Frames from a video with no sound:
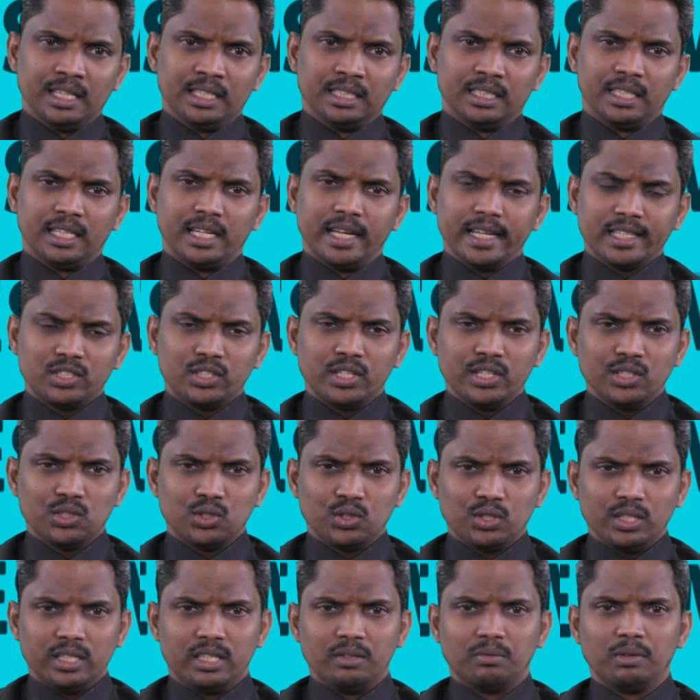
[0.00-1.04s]
The next is
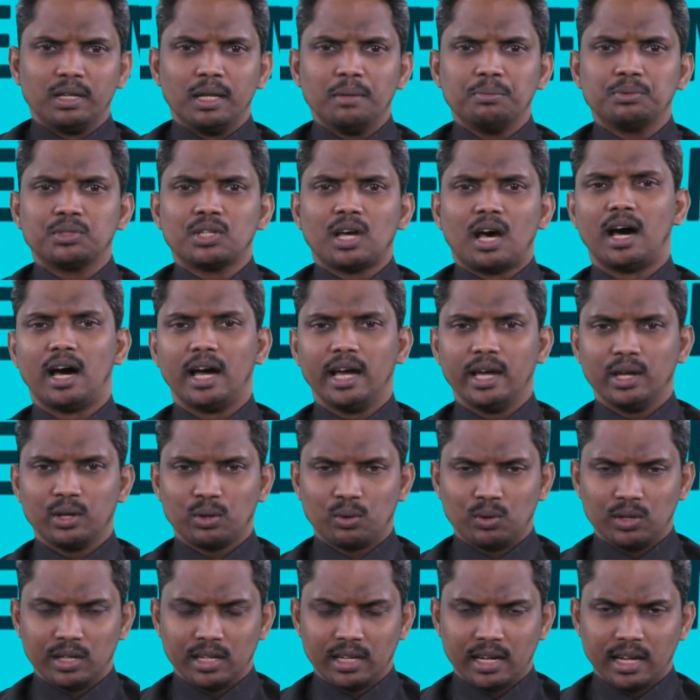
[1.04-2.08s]
develops higher
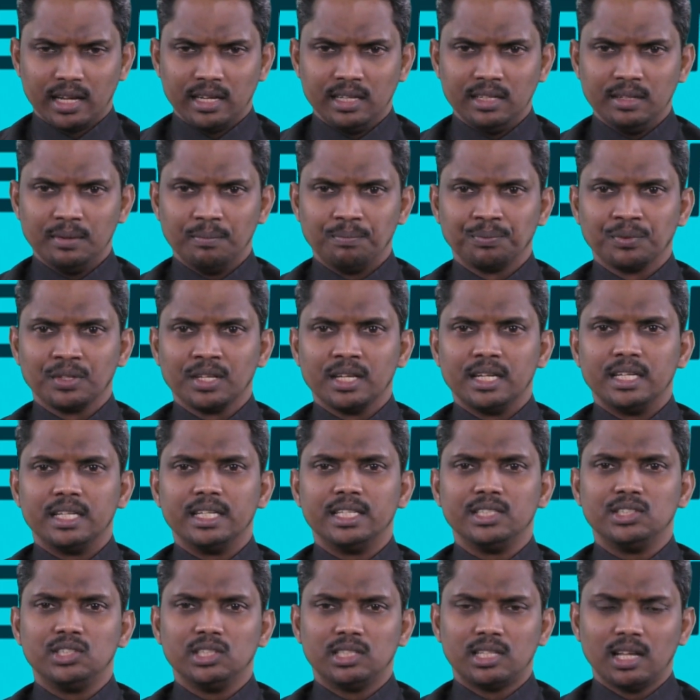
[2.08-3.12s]
order and
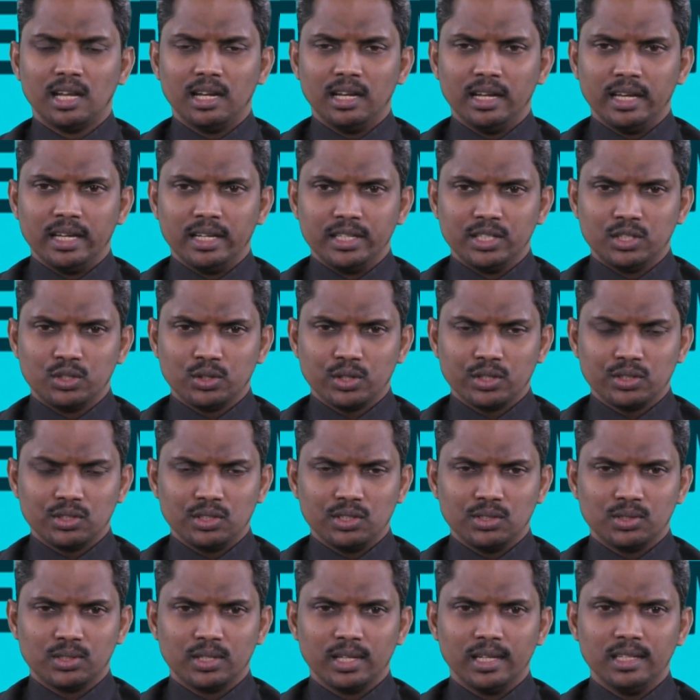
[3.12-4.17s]
digital
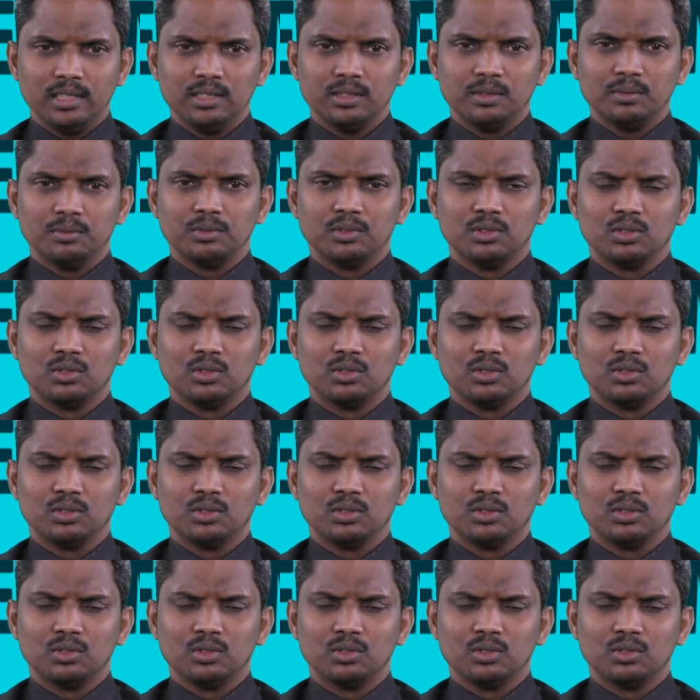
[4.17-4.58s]
literacy skills.